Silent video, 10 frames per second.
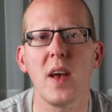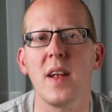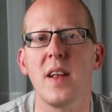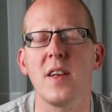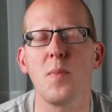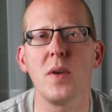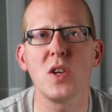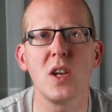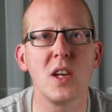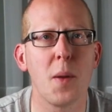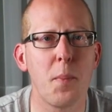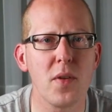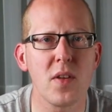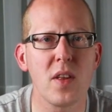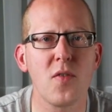and especially the
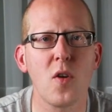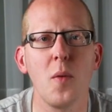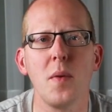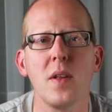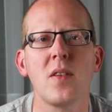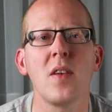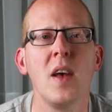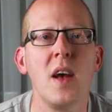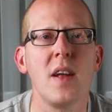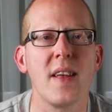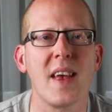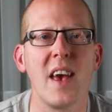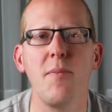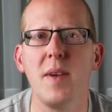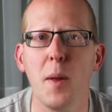positive comments, they
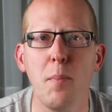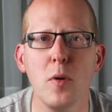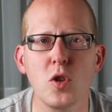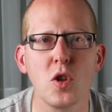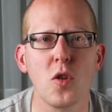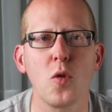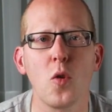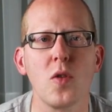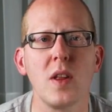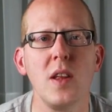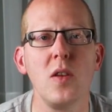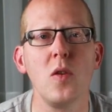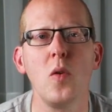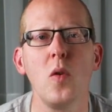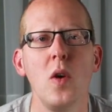gave me the boost to
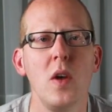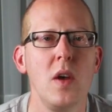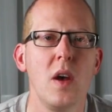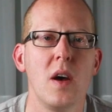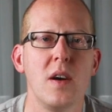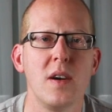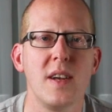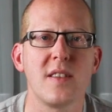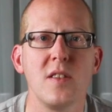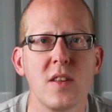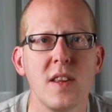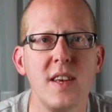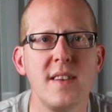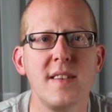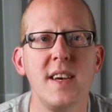continue. It's not
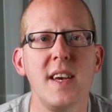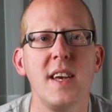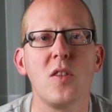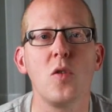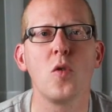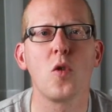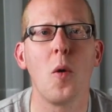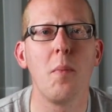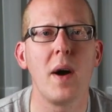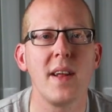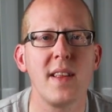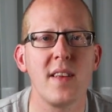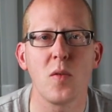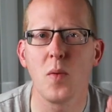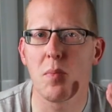easy to combine
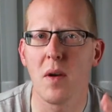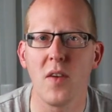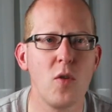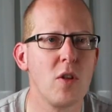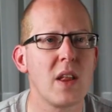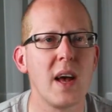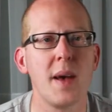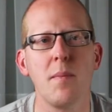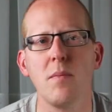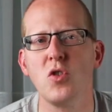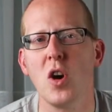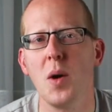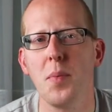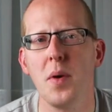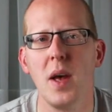this with my full-time
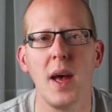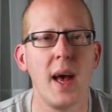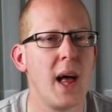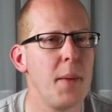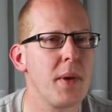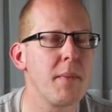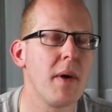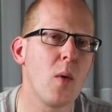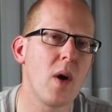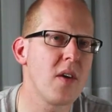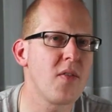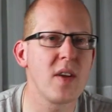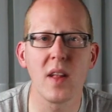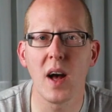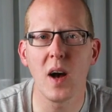job, helping my wife
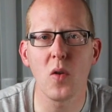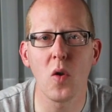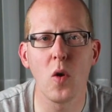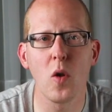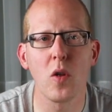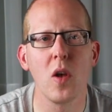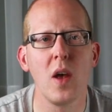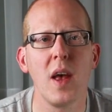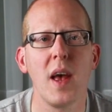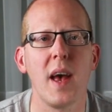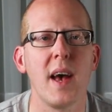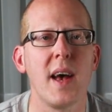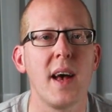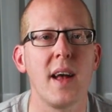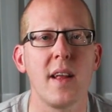in the household,
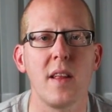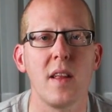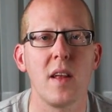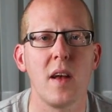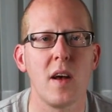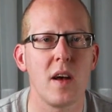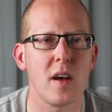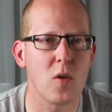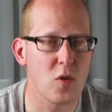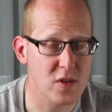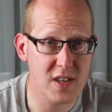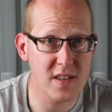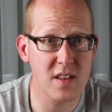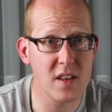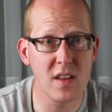and
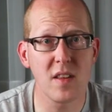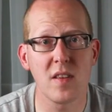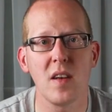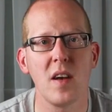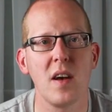consistent